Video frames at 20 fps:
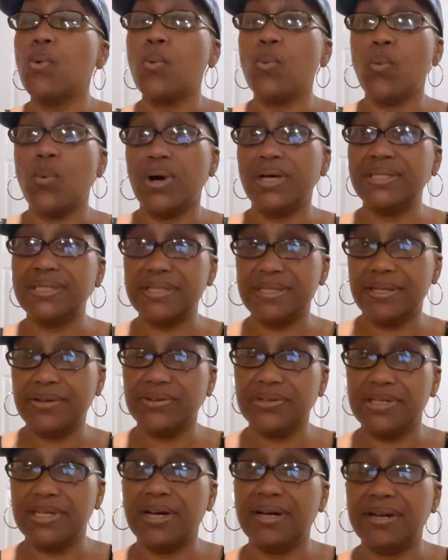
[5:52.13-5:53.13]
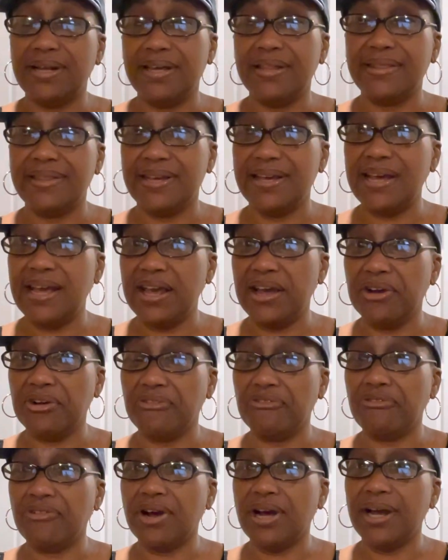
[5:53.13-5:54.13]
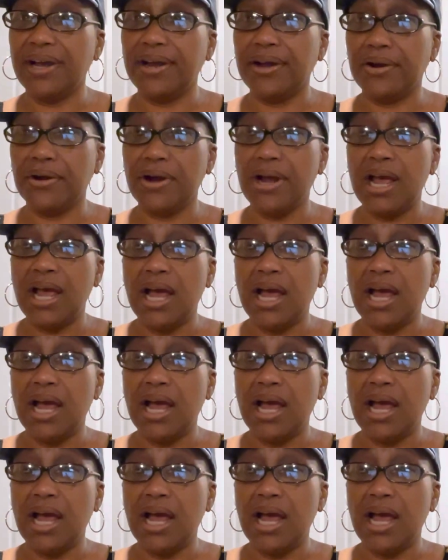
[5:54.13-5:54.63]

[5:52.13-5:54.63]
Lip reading: Once they're done in the air fryer,